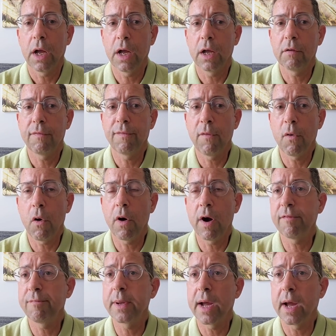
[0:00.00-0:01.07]
and
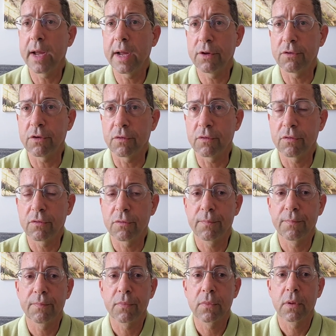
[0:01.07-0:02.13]
4 FBI agents.
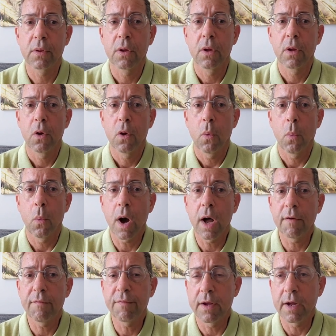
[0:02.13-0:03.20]

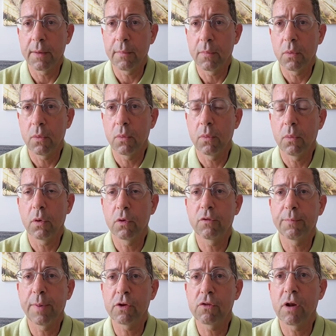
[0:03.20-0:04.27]
One of them
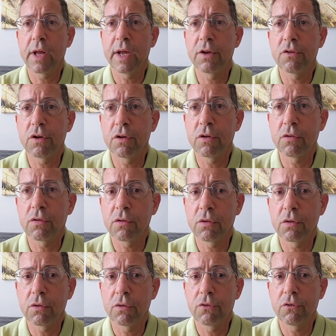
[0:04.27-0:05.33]
was Special Agent
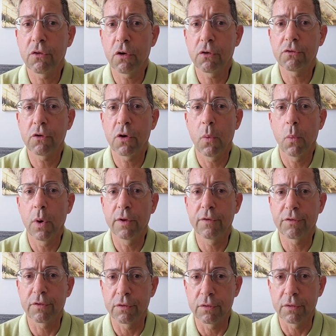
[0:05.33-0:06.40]
Joshua
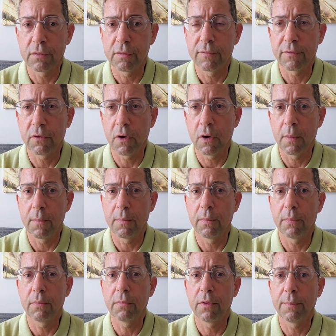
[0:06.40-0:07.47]
Wilson
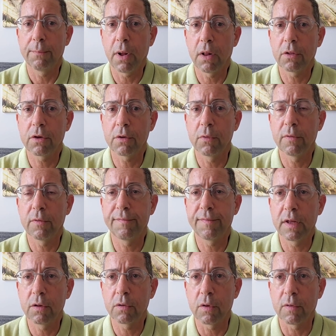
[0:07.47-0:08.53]
from the Baltimore
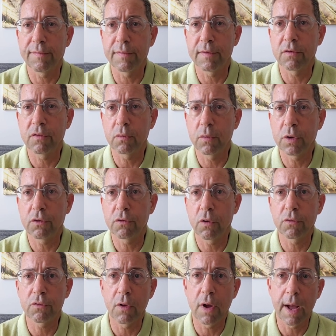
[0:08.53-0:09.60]
field office, which
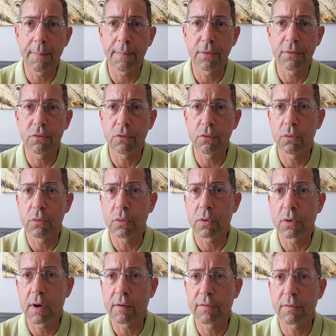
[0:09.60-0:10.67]
also happens
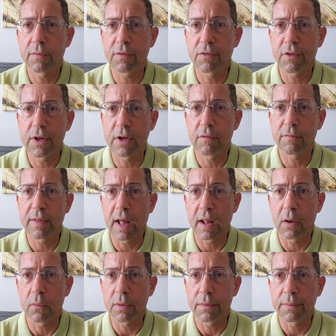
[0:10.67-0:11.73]
to cover the state of
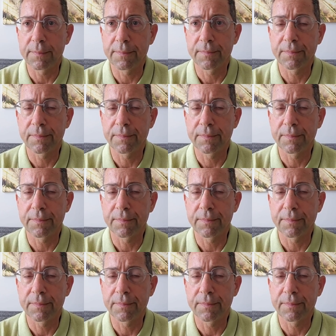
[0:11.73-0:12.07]
Delaware.